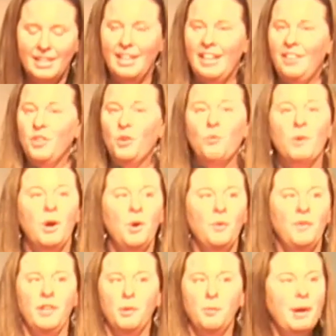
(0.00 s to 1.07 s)
in the road.
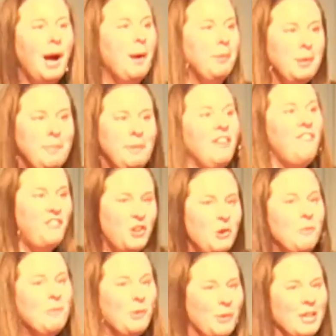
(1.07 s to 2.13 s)
There'll probably be a few
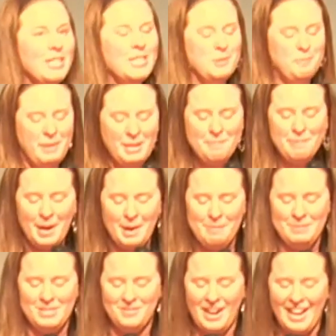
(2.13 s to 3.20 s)
more speed
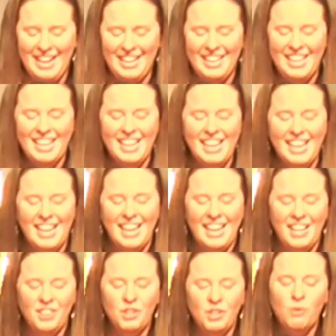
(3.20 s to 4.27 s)
bumps, right?
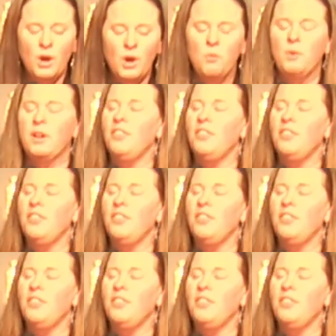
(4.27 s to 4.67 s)
In the road where